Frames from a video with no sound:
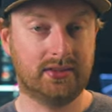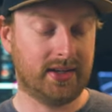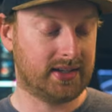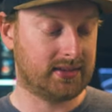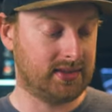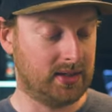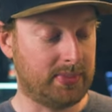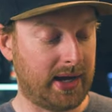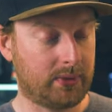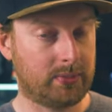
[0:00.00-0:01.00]
like the
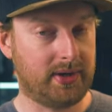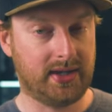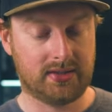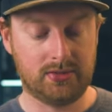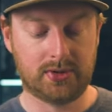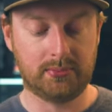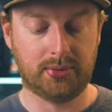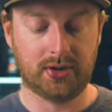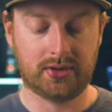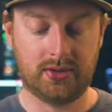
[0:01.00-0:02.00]
power bank, you can
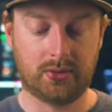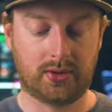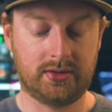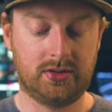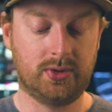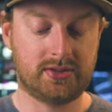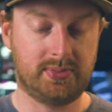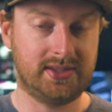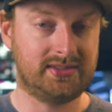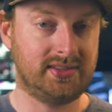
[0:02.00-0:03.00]
plug your
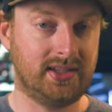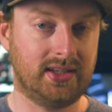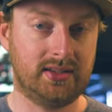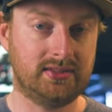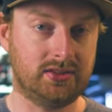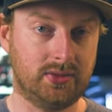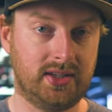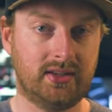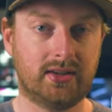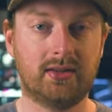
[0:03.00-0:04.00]
USB-C into
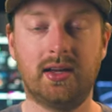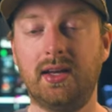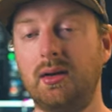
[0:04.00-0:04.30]
here